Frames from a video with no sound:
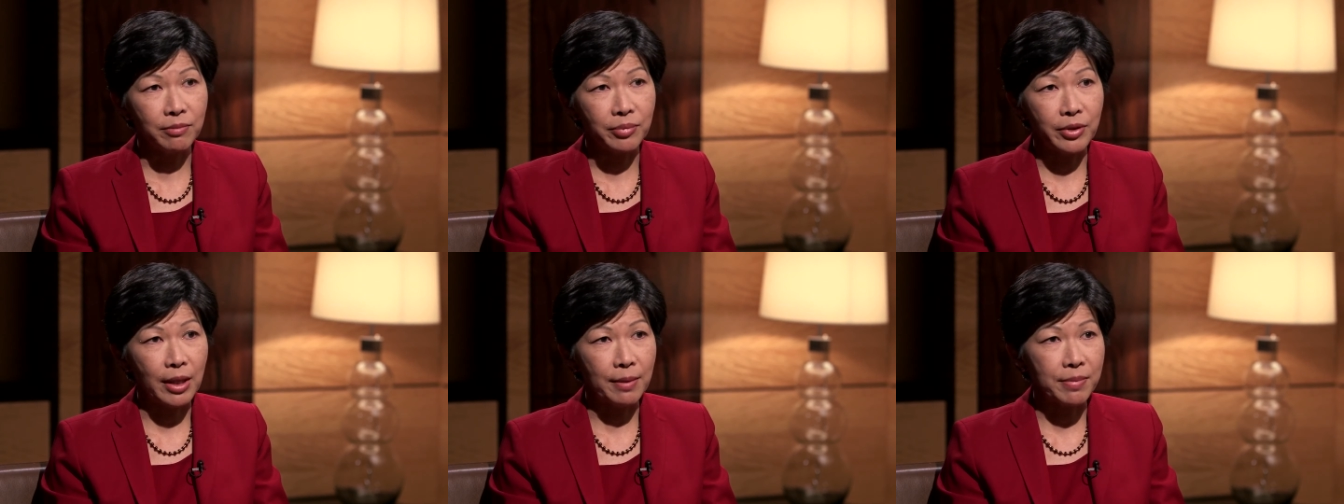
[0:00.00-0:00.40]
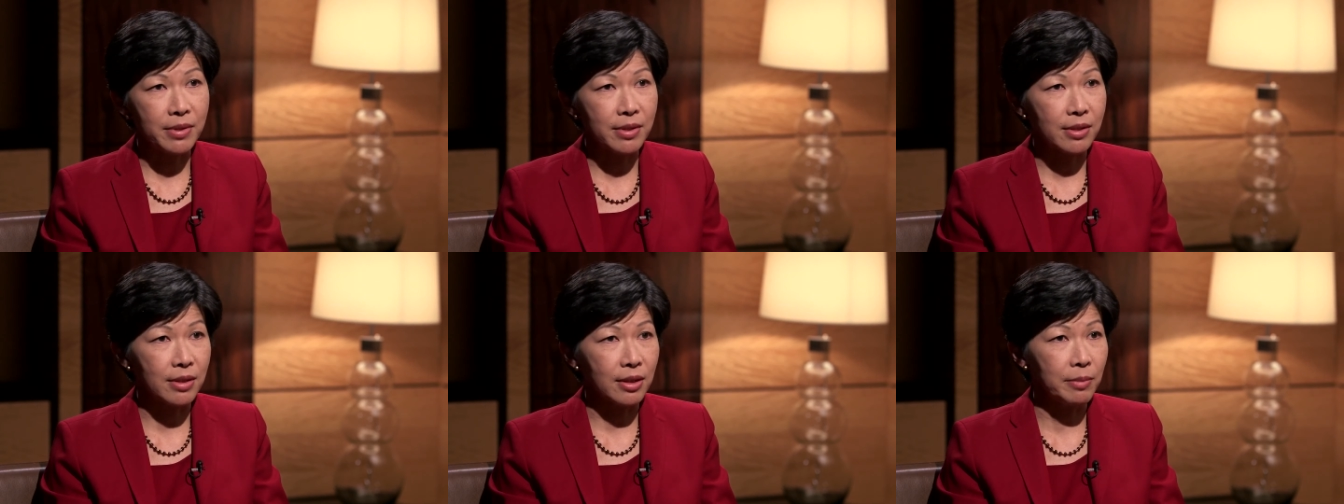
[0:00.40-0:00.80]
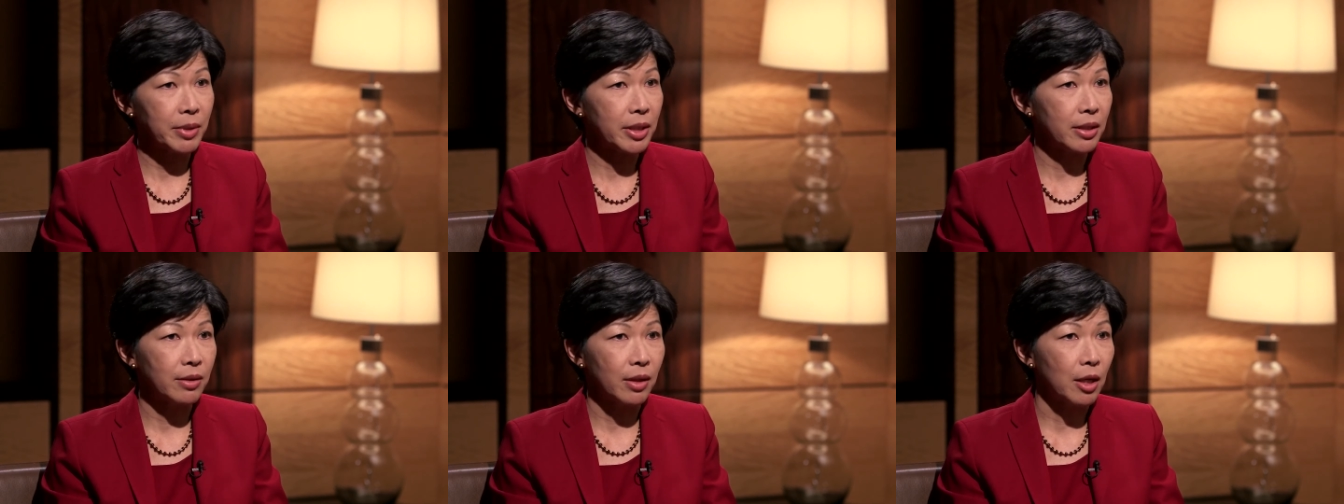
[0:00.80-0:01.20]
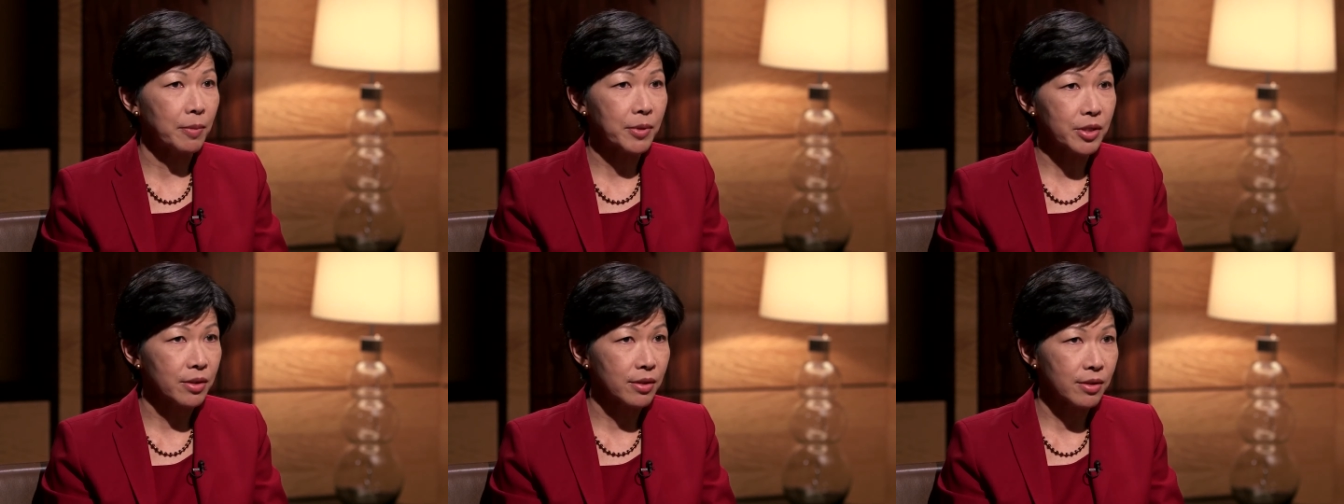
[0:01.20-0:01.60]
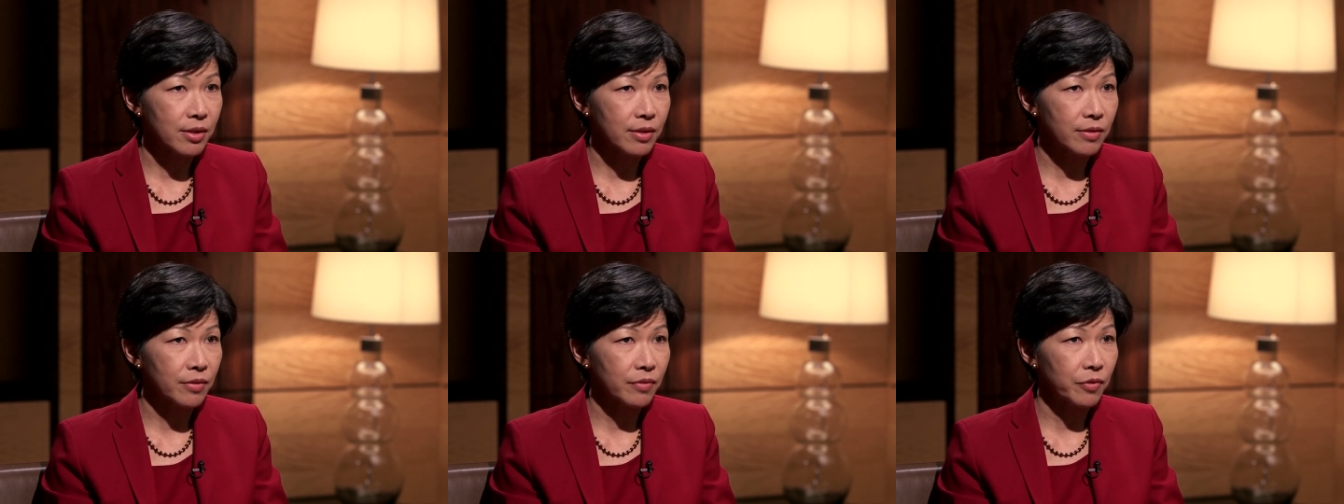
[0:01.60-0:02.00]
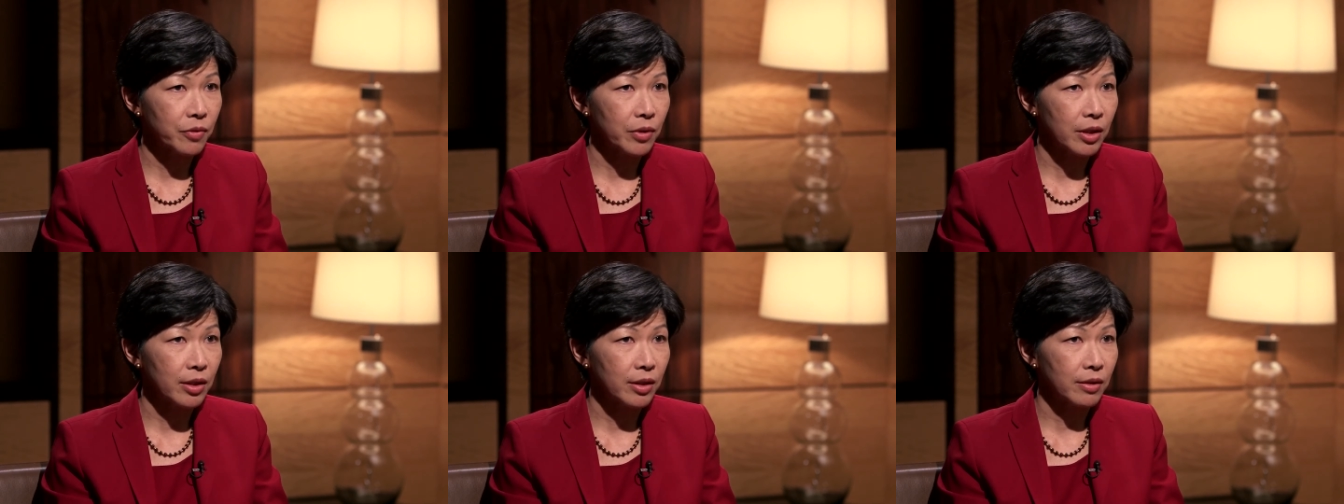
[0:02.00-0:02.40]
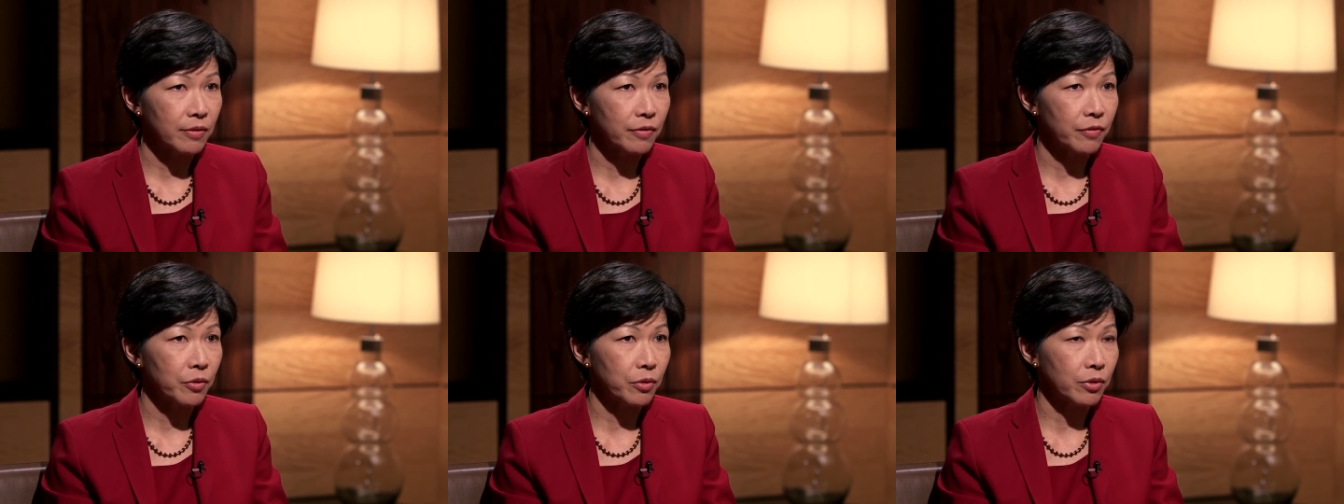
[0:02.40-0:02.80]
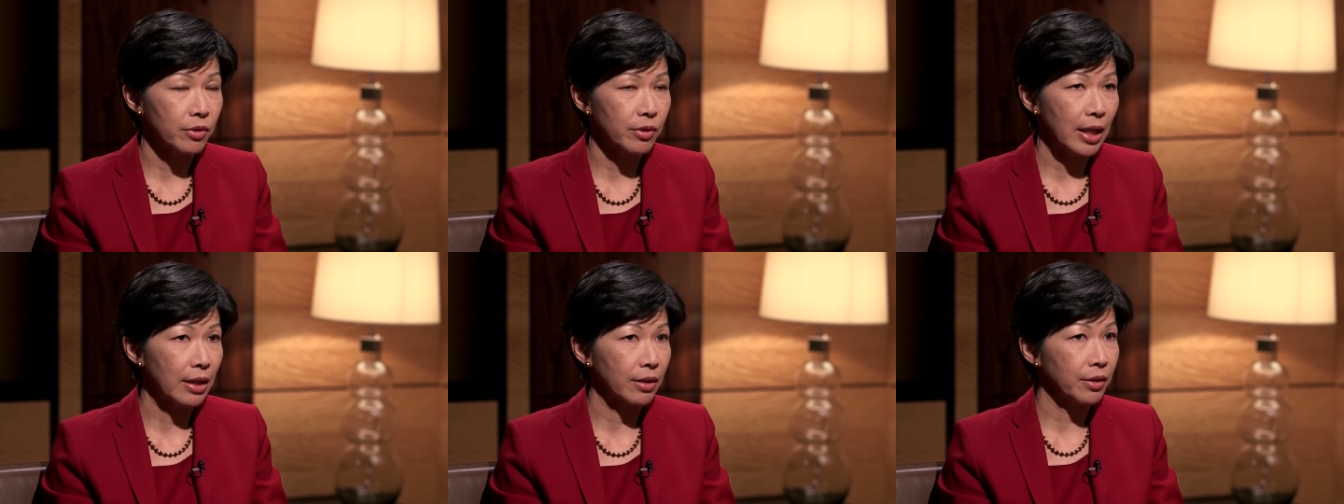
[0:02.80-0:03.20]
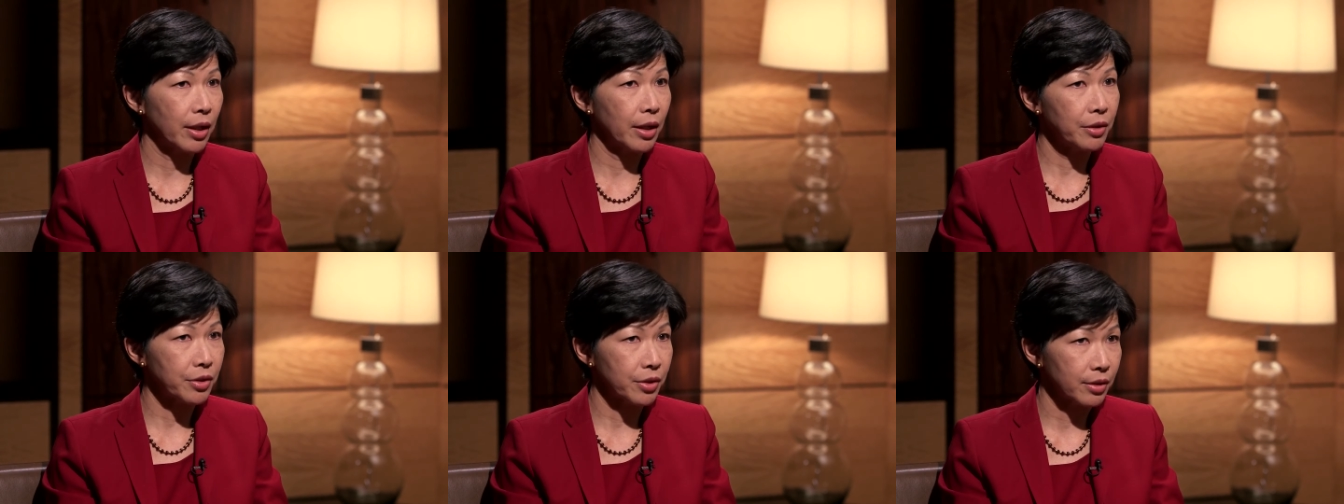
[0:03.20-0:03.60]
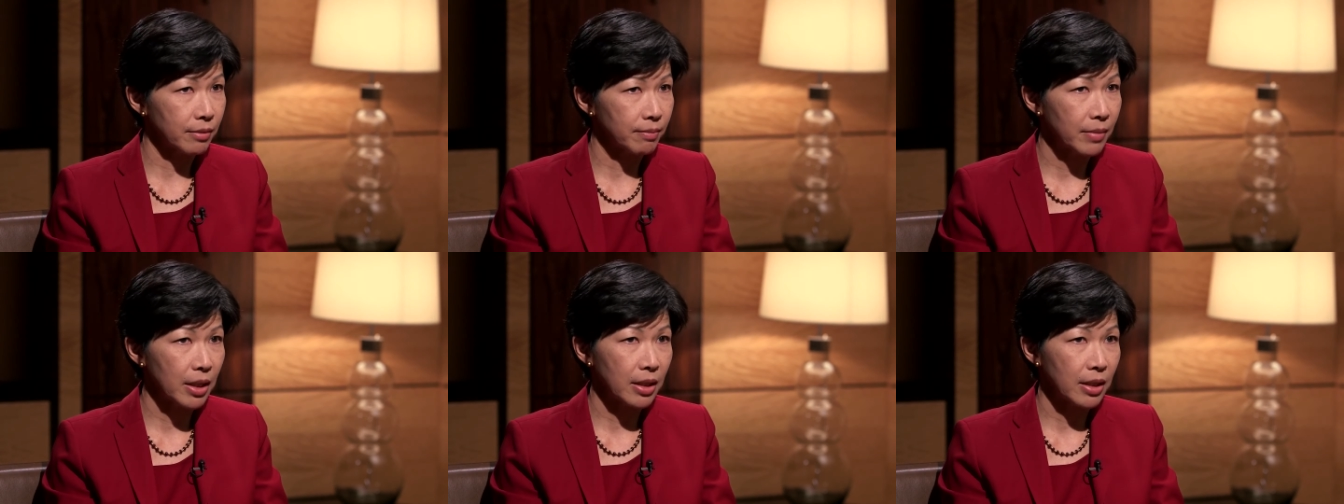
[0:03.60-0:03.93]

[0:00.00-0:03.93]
perhaps limited options uh, for allocation,